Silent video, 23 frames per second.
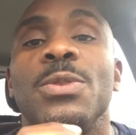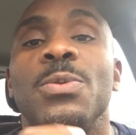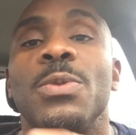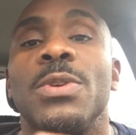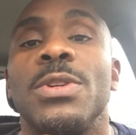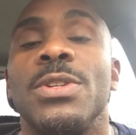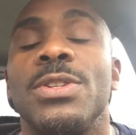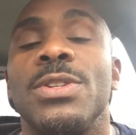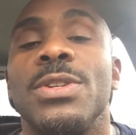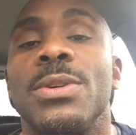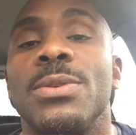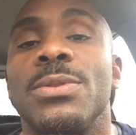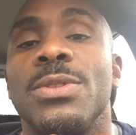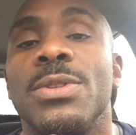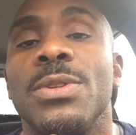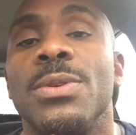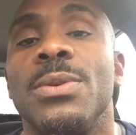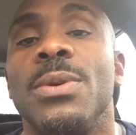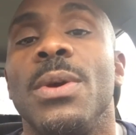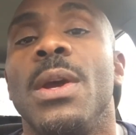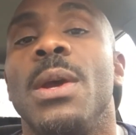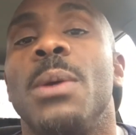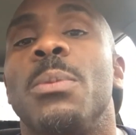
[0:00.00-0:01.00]
want to show to.
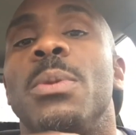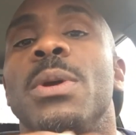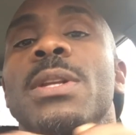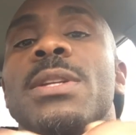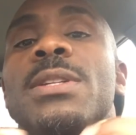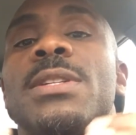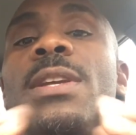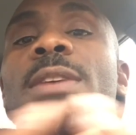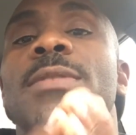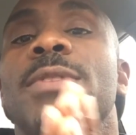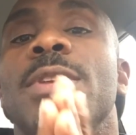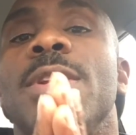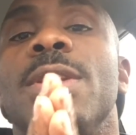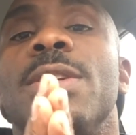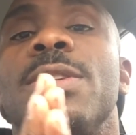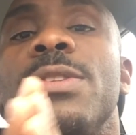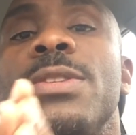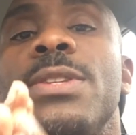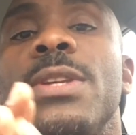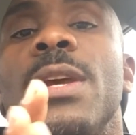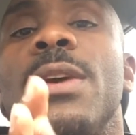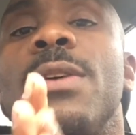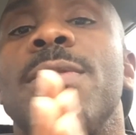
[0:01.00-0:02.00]
But it's giving
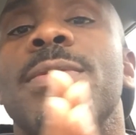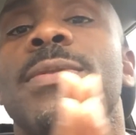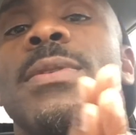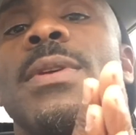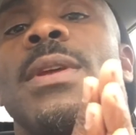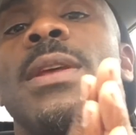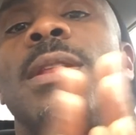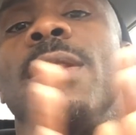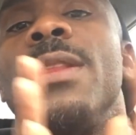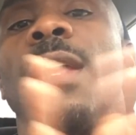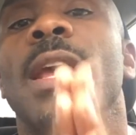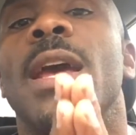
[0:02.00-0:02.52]
yourself the